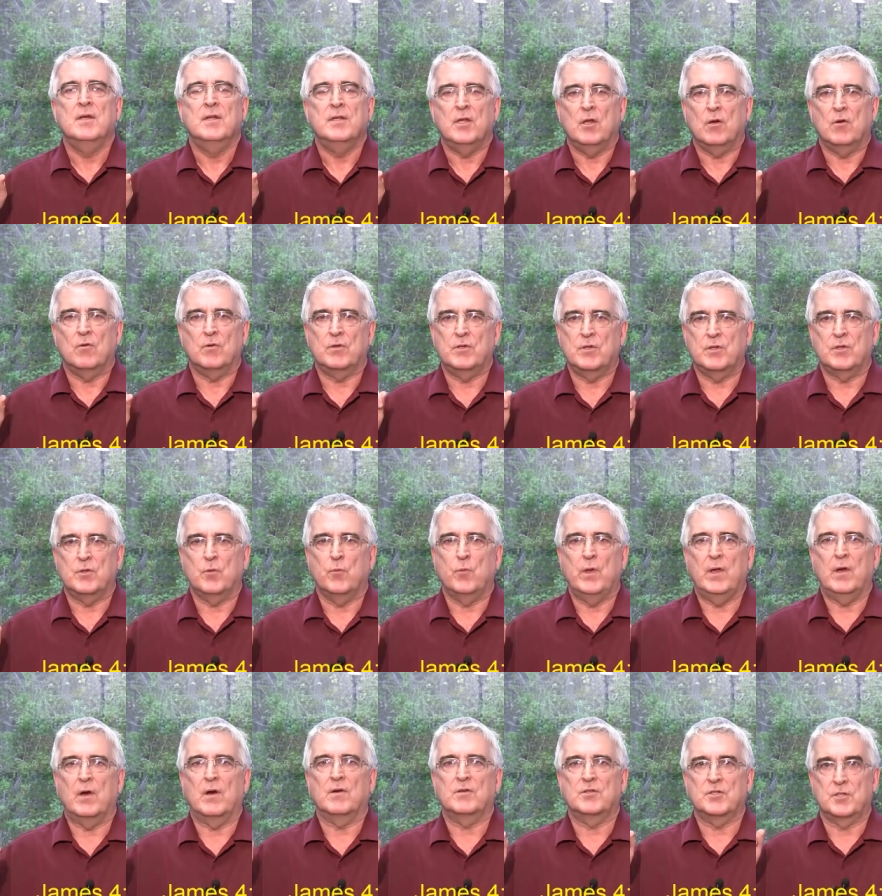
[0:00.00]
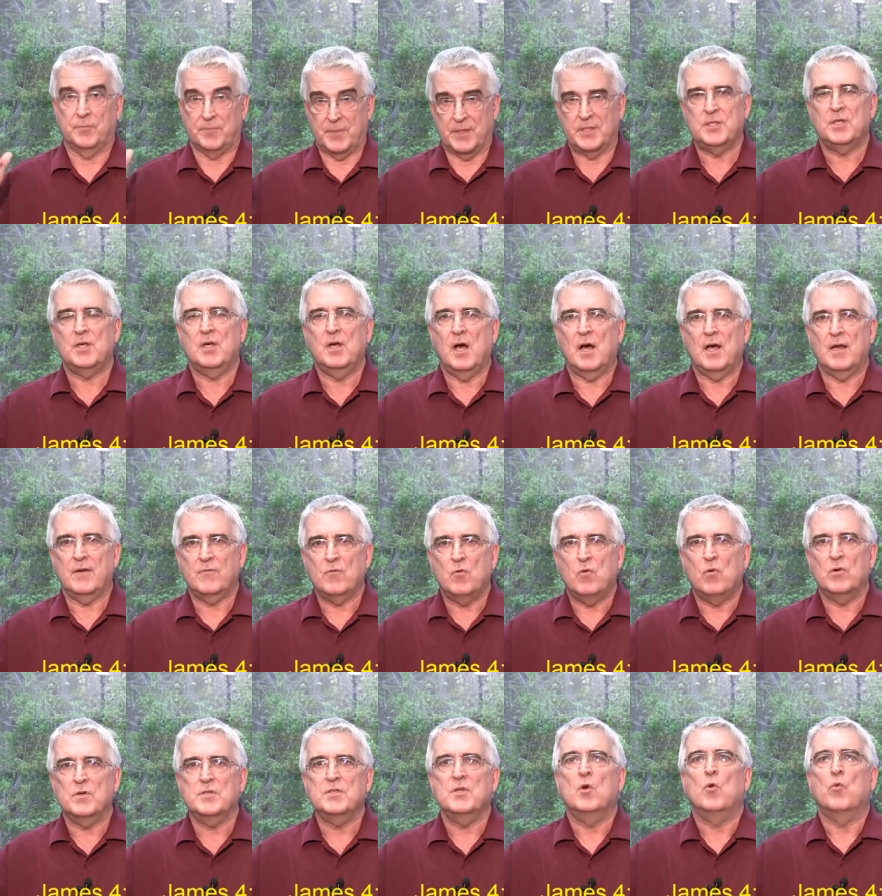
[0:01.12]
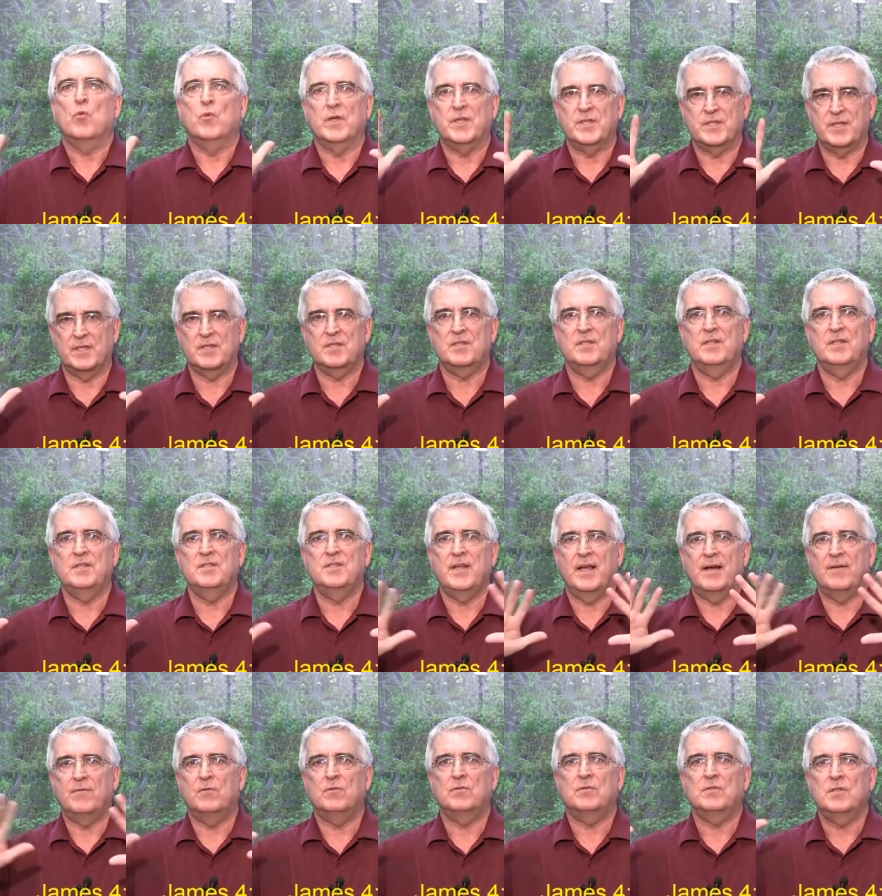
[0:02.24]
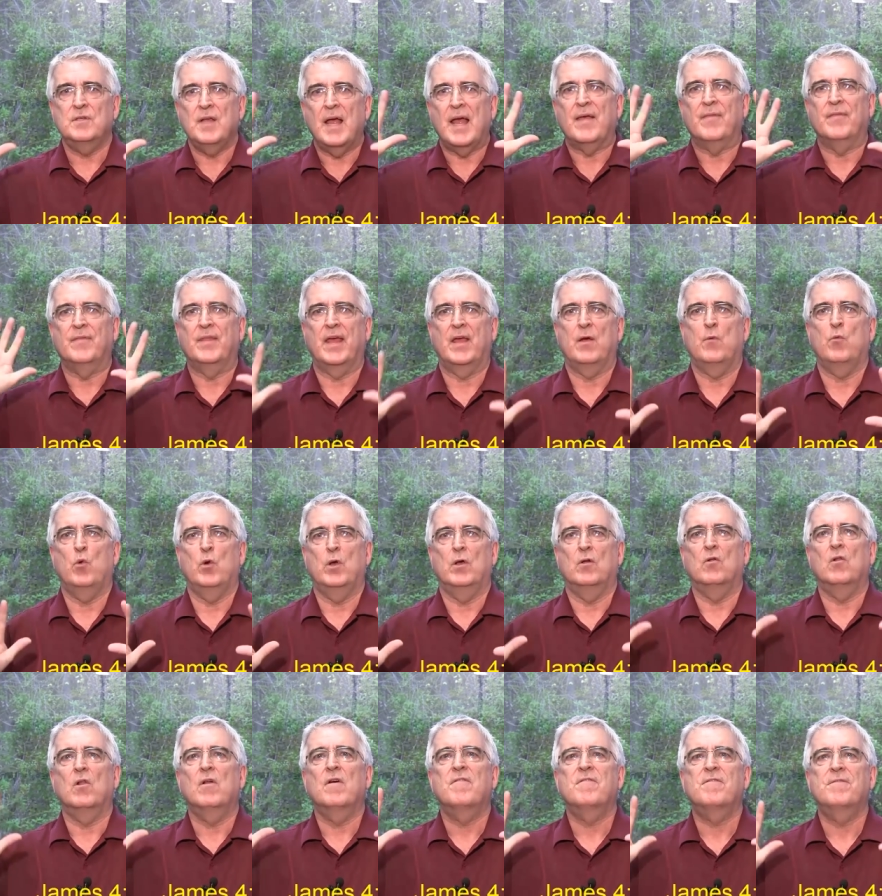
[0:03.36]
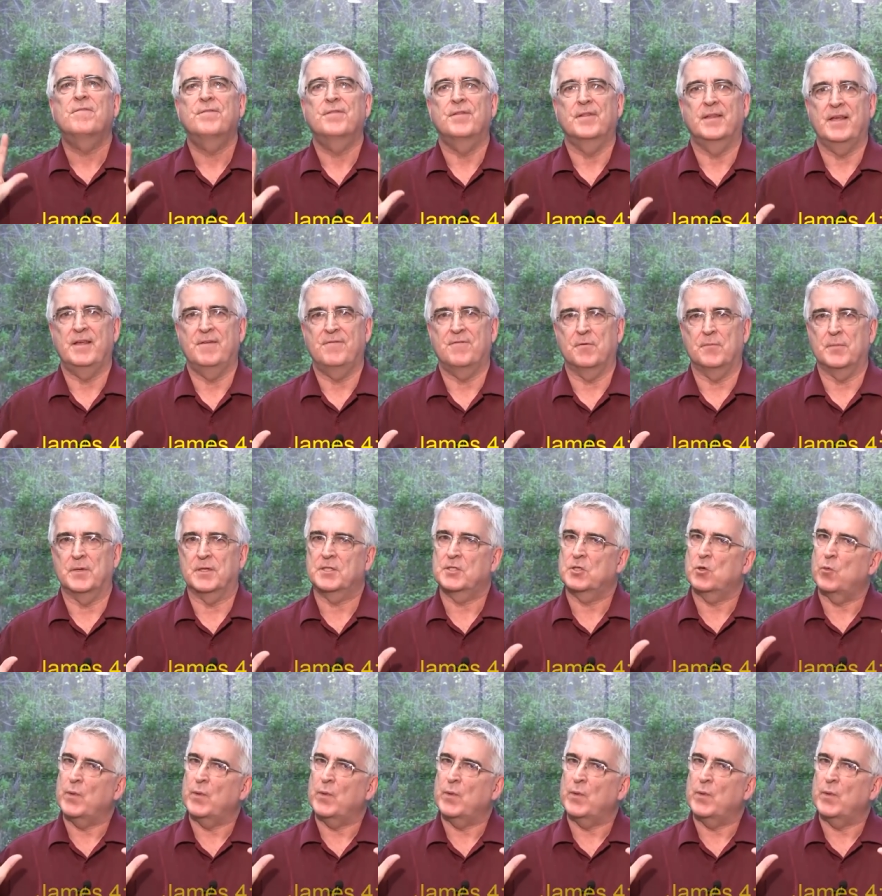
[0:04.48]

you know, that we are submit to God, of course, resist these devils, and they will flee from us.